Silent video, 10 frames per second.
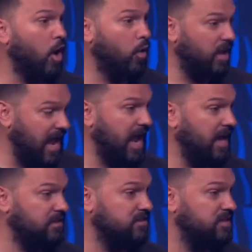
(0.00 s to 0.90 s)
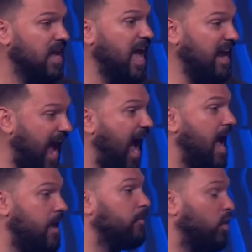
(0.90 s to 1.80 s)
own hands, and
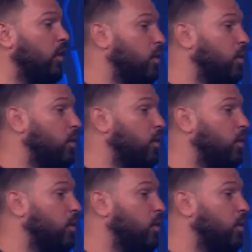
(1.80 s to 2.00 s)
I am going